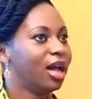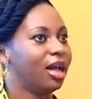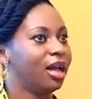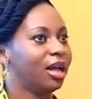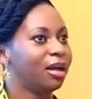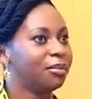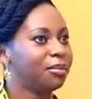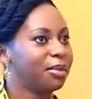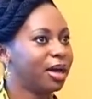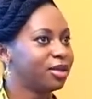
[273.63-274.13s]

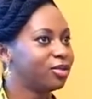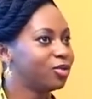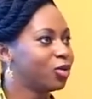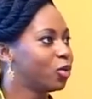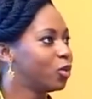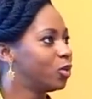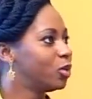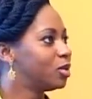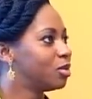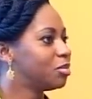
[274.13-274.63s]
Um, I
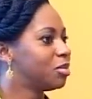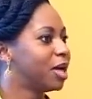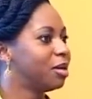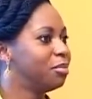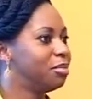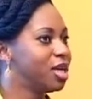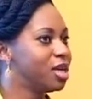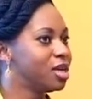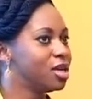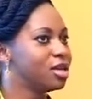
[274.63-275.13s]
told my
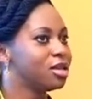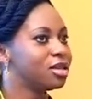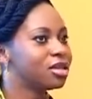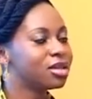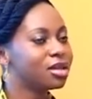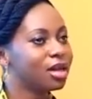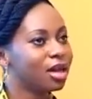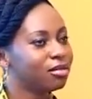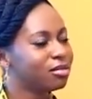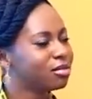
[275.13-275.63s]
mates
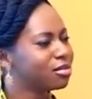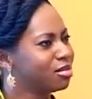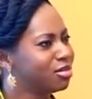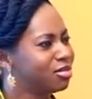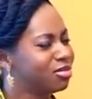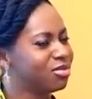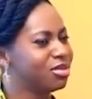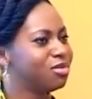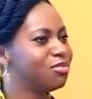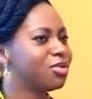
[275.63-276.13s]
I was
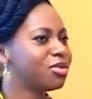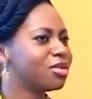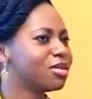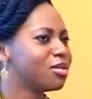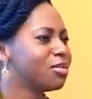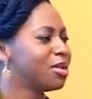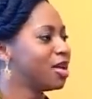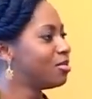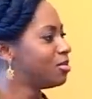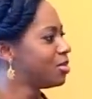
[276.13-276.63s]
going to read
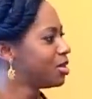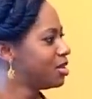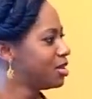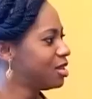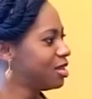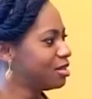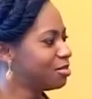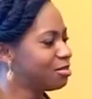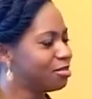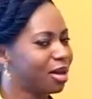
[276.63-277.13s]
procurement.
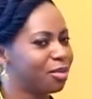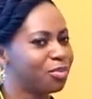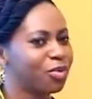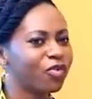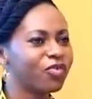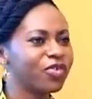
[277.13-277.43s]
Everybody, my what?